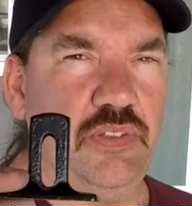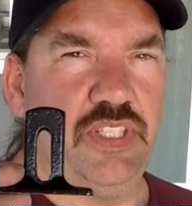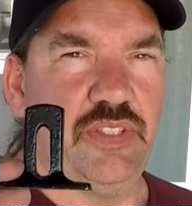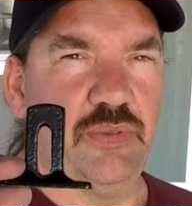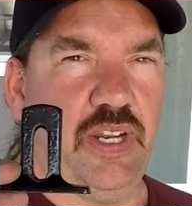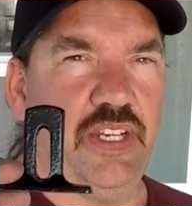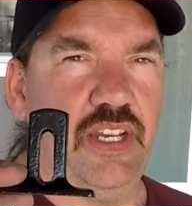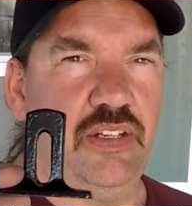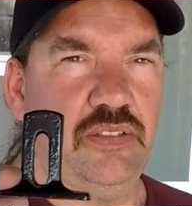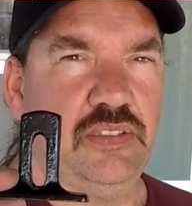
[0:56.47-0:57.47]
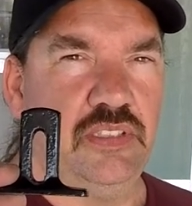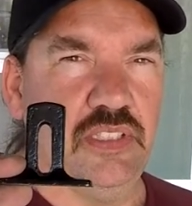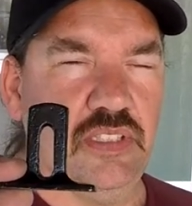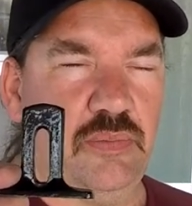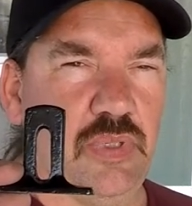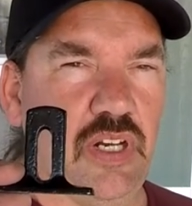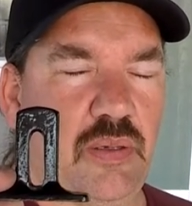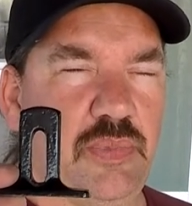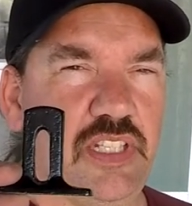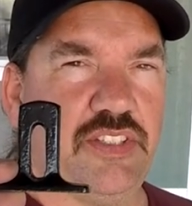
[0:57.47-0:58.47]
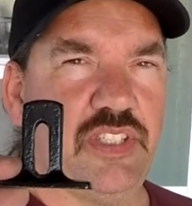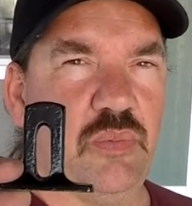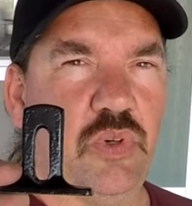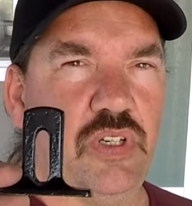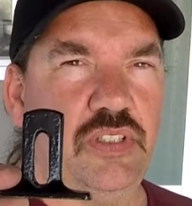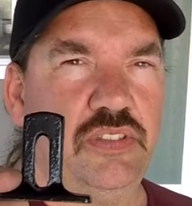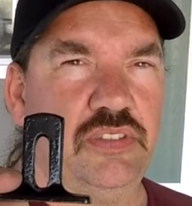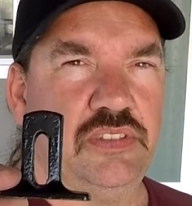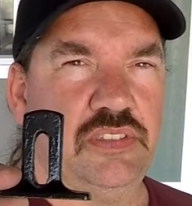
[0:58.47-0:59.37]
one of these right now, but I'll be listing more.